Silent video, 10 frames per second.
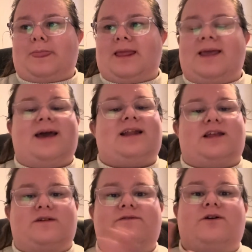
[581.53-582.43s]
get
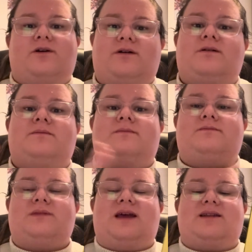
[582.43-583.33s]
like
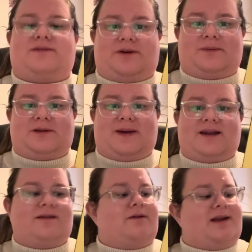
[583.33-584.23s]
get his full
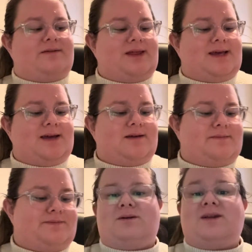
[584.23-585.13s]
perspective on everything.
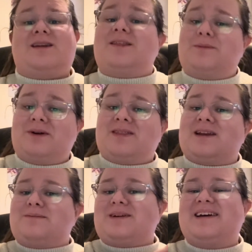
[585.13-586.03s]
Another book
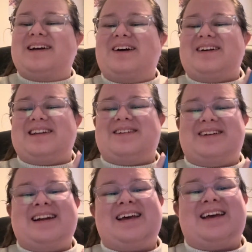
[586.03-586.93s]
that I'm currently
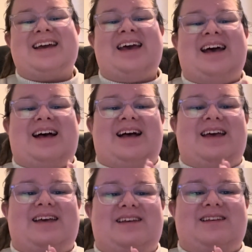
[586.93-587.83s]
reading
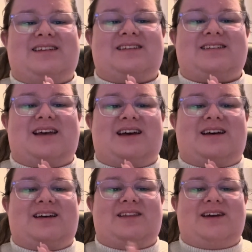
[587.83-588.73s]
is
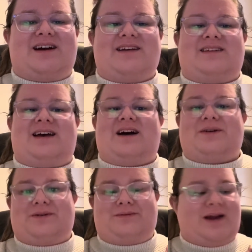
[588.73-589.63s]
The Guide to
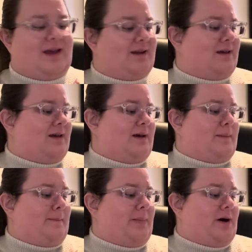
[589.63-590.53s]
How to Write
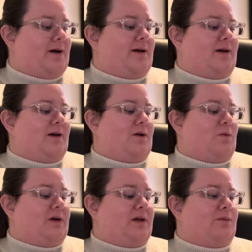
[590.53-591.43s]
by
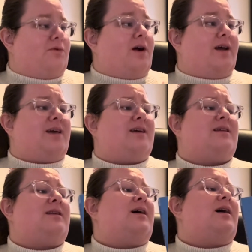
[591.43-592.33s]
William Ryan.